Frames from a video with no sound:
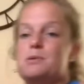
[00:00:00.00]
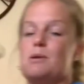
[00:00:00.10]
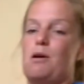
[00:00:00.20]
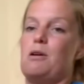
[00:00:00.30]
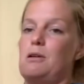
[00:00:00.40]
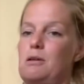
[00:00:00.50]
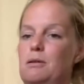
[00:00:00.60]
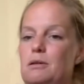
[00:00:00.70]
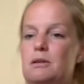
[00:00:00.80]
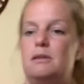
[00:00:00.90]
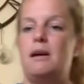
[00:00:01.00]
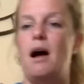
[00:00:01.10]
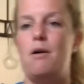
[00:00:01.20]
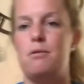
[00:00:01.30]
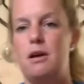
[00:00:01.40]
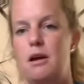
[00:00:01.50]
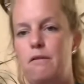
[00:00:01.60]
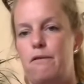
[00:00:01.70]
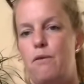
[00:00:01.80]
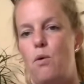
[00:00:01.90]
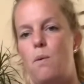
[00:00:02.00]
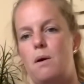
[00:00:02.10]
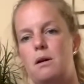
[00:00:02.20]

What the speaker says: are down and forward.